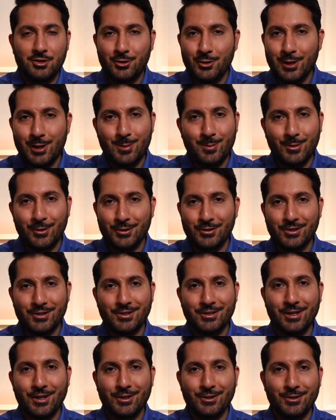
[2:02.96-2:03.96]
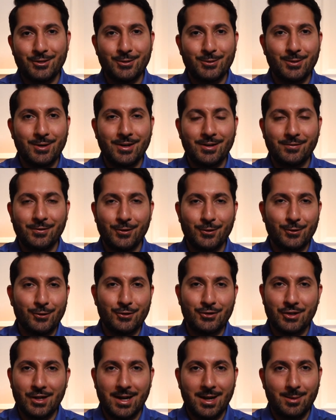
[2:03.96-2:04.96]
you emails to sell you
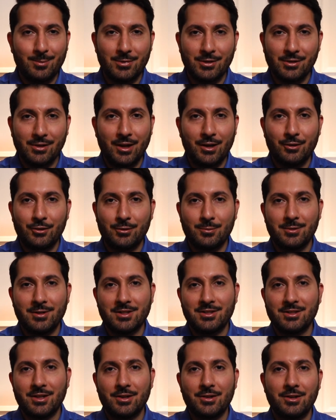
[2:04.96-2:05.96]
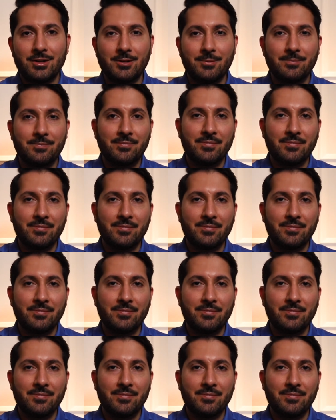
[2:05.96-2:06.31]
Photoshop and Lightroom, and etc.